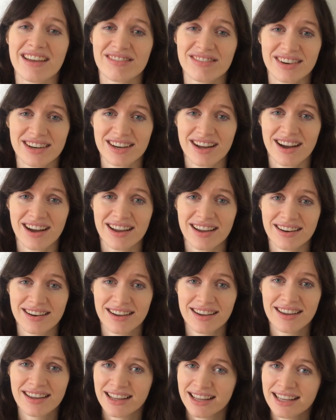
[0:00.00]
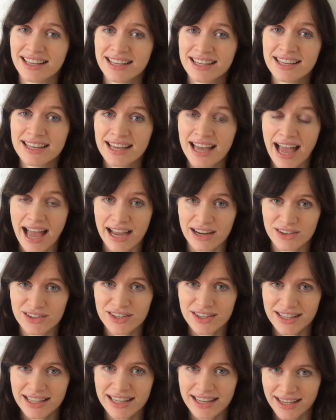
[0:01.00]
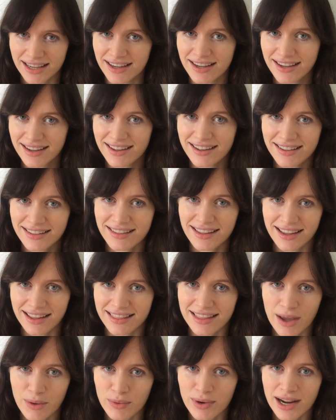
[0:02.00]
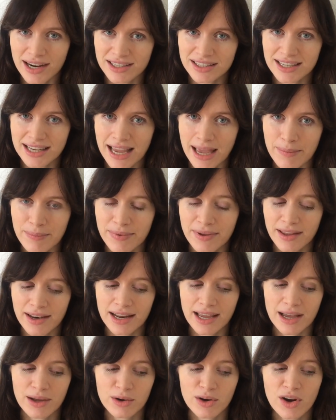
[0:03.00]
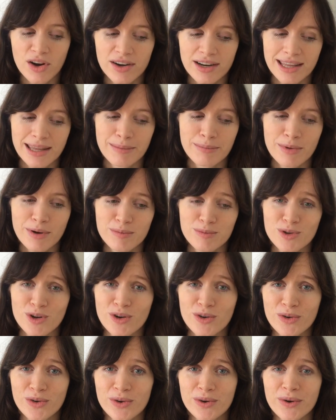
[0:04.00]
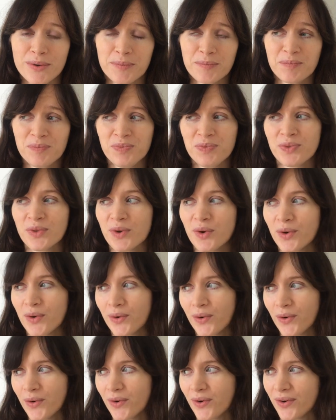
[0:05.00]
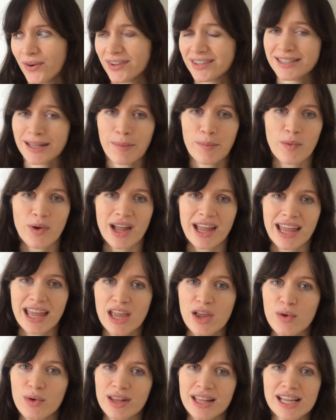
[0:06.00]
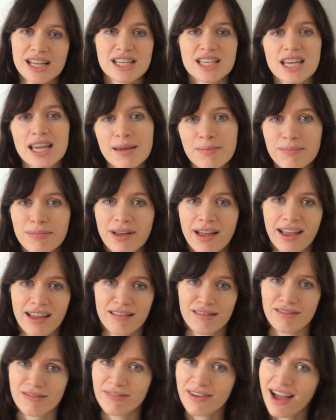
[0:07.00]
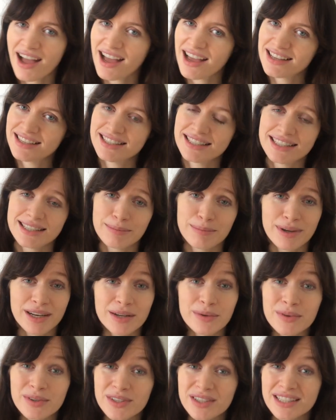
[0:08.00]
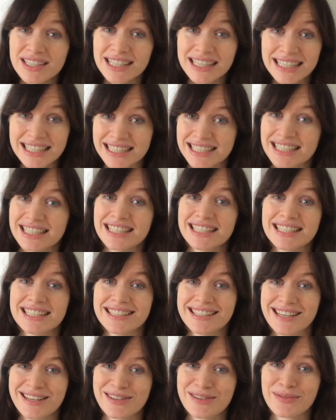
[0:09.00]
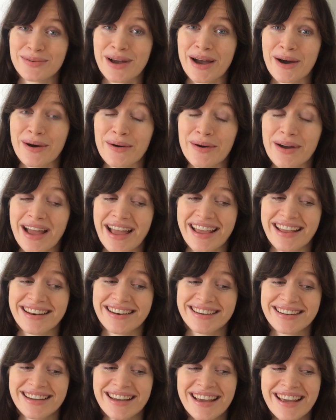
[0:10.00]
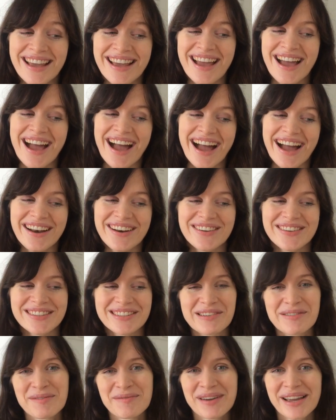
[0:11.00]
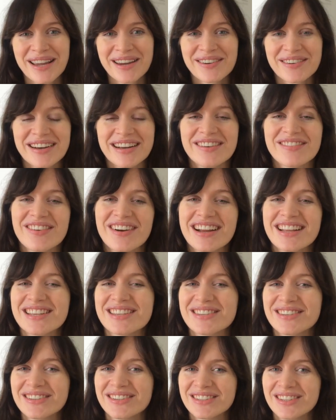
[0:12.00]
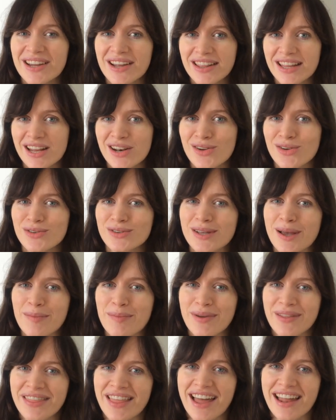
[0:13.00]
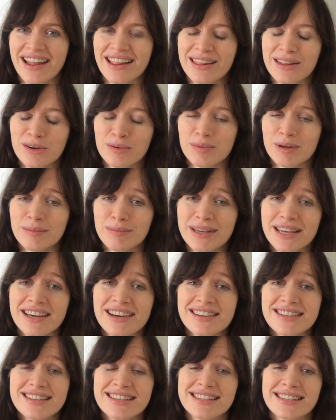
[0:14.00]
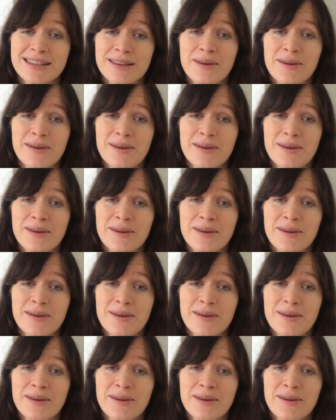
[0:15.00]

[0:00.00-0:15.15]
every night. Actually, like, that would actually happen. I'd go to Kimbap Cheongguk or somewhere equally cheap and fast, but it was delicious as well. And I know some of my Korean friends sort of turn their nose up at that a little bit because